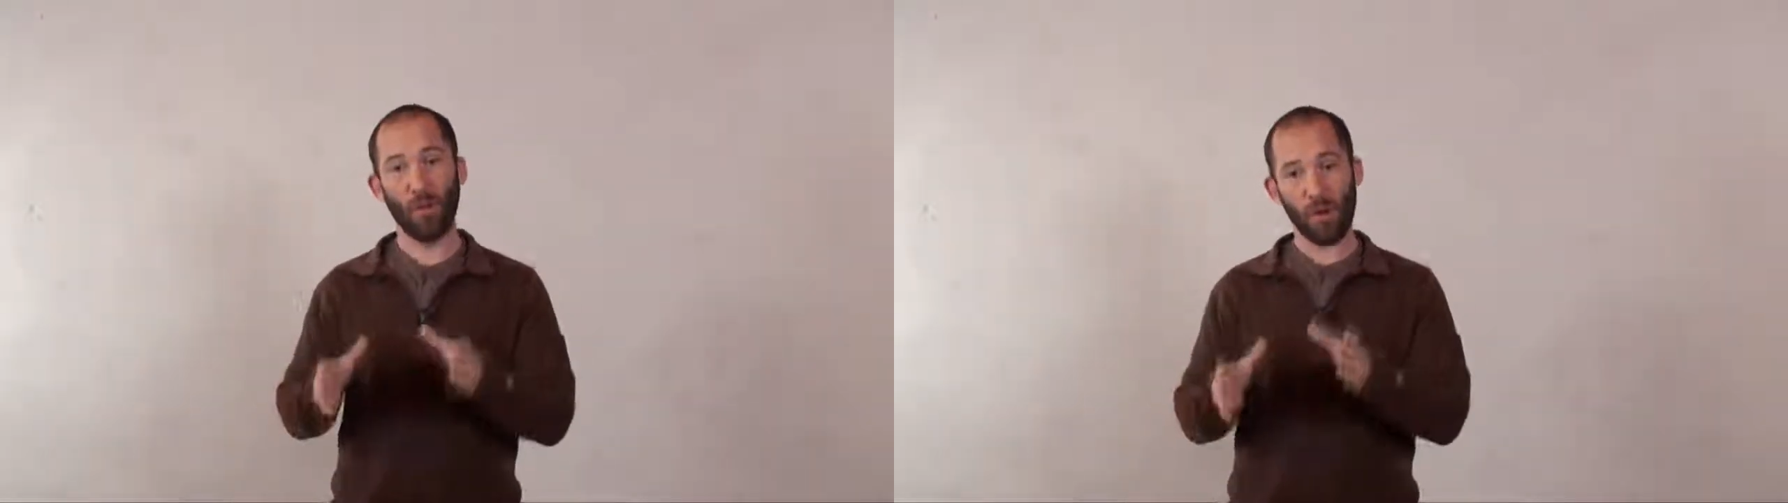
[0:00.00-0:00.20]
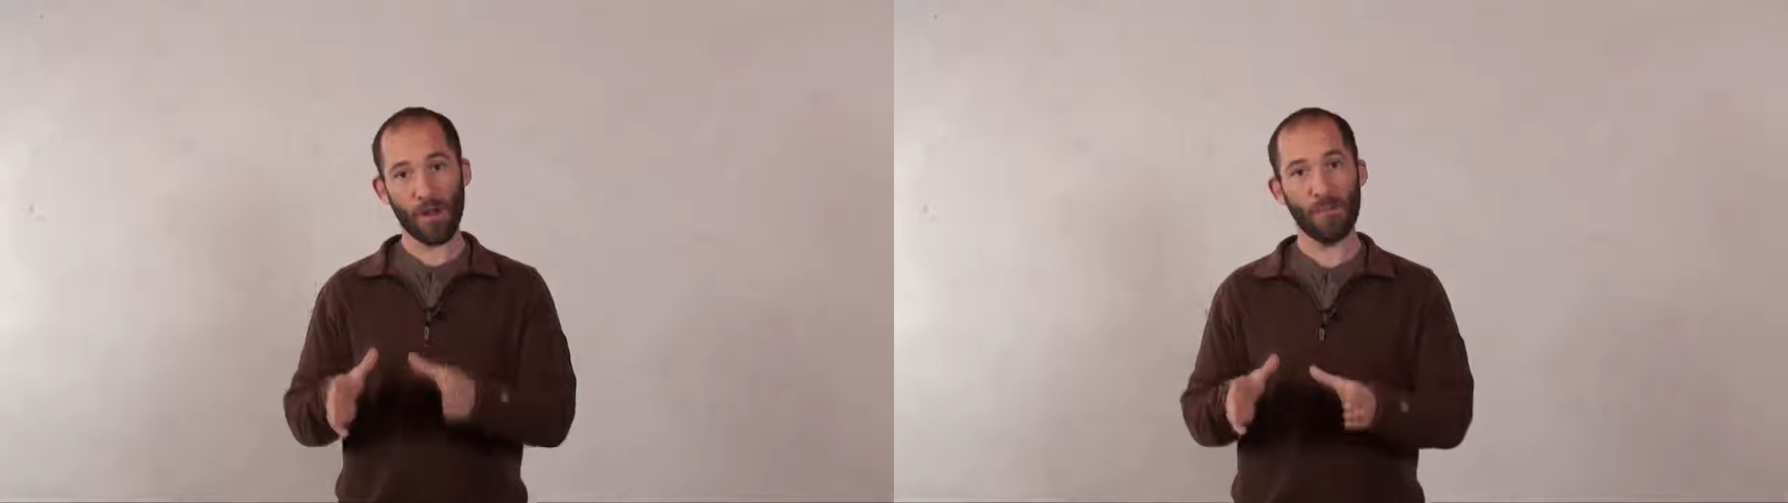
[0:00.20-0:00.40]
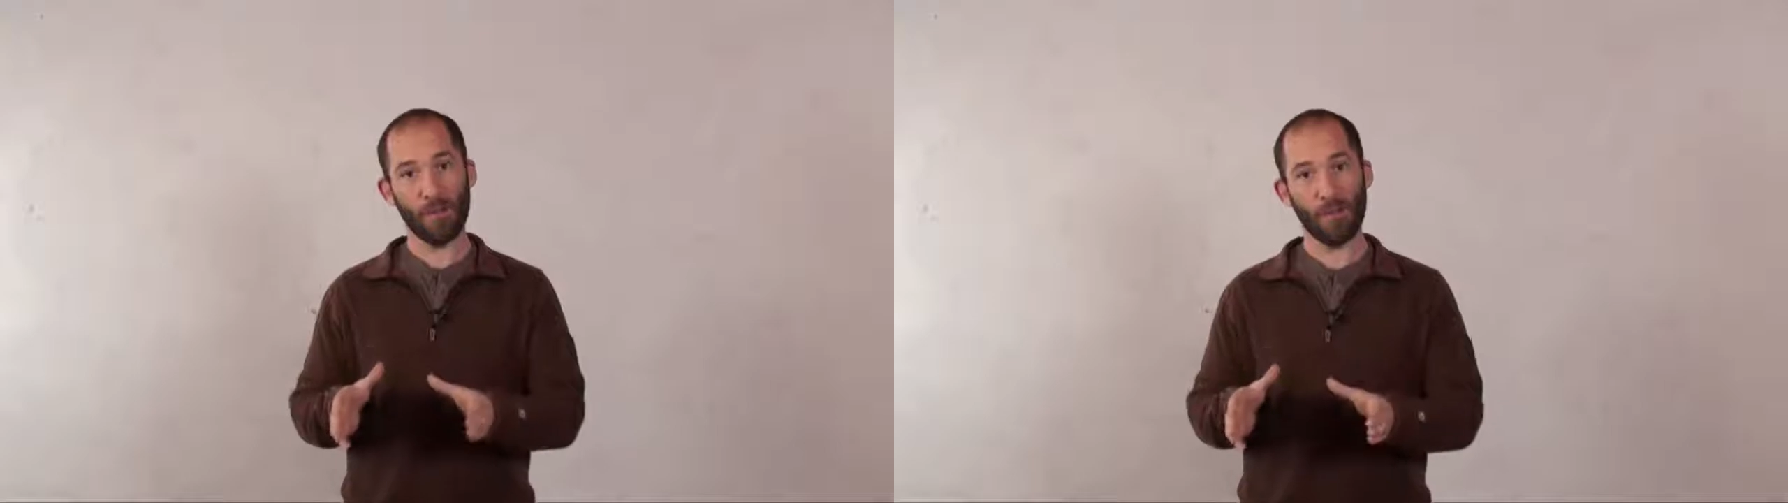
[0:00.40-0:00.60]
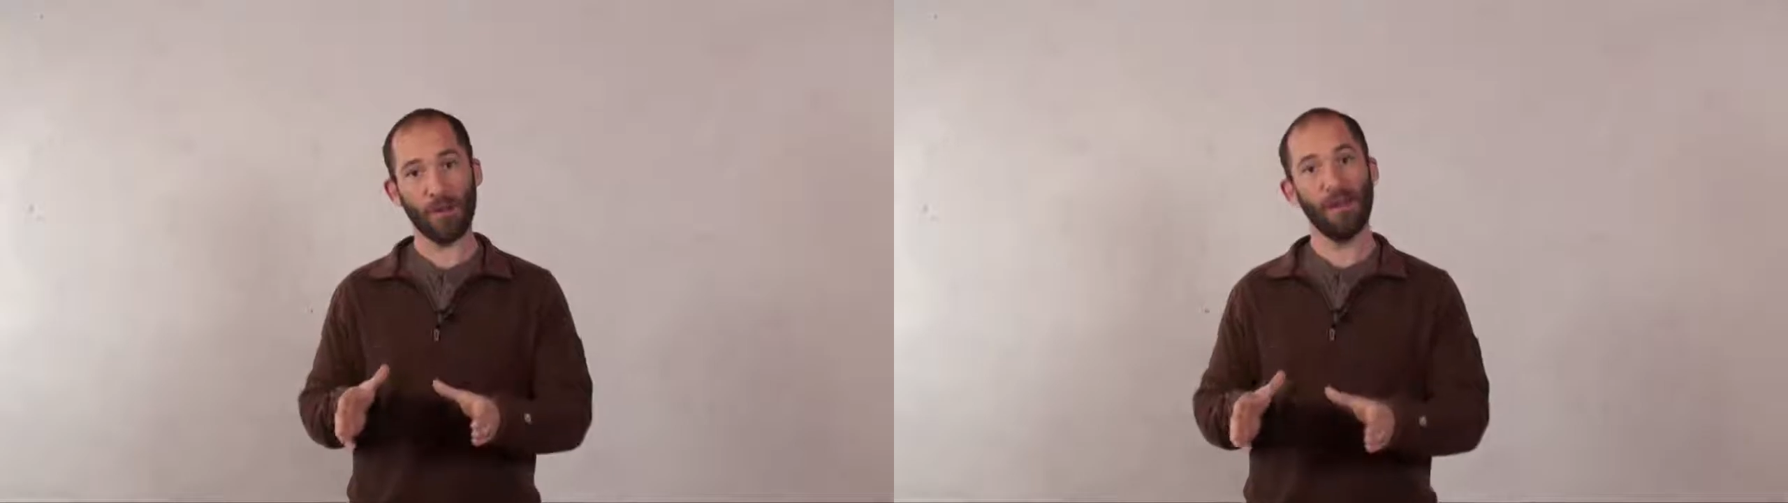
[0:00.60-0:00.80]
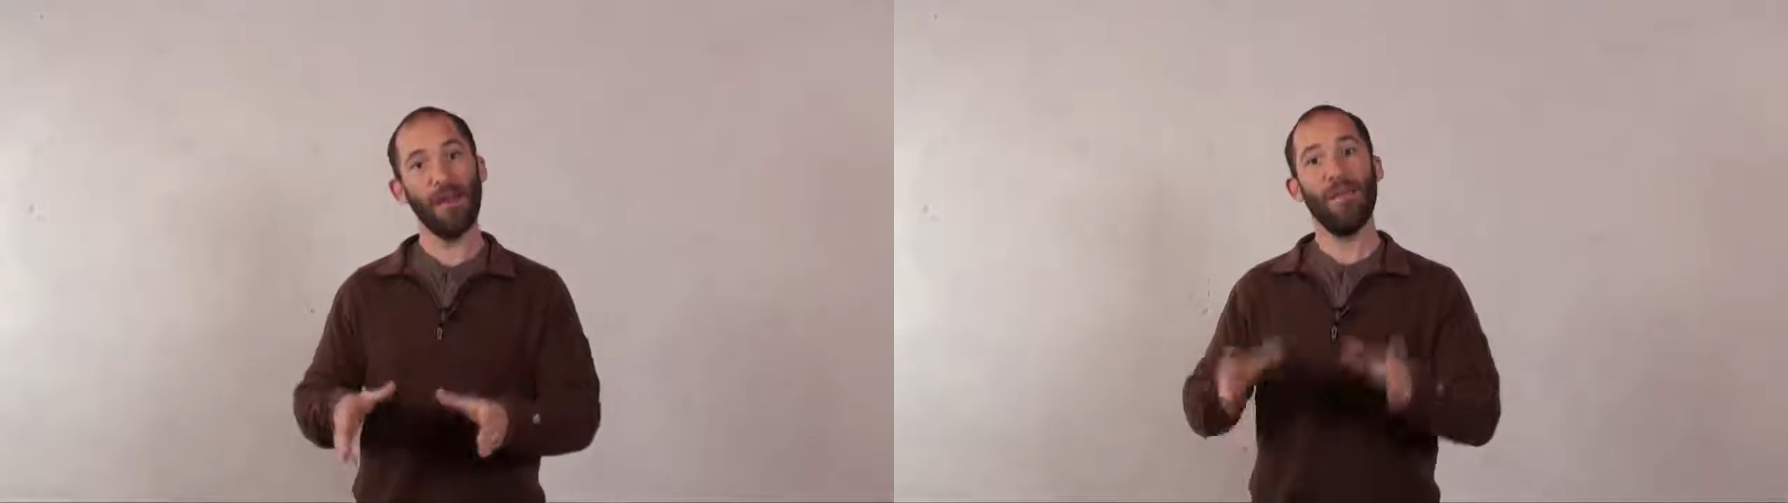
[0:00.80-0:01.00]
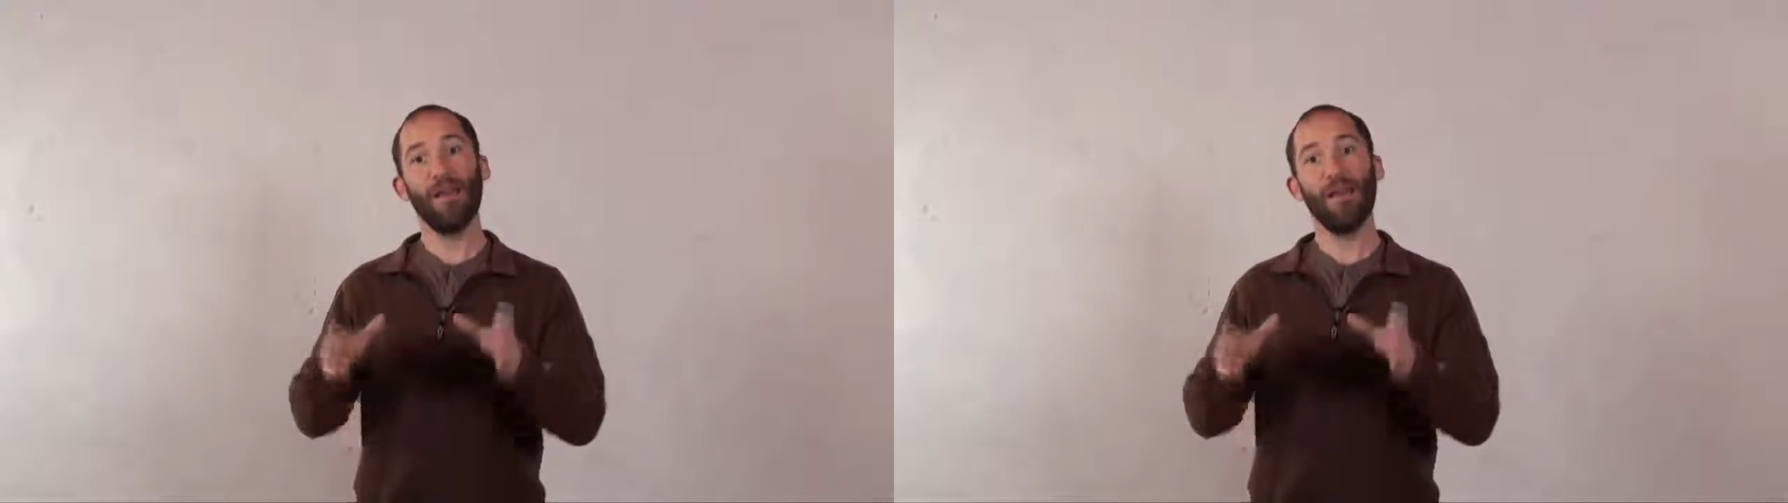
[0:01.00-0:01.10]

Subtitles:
or computer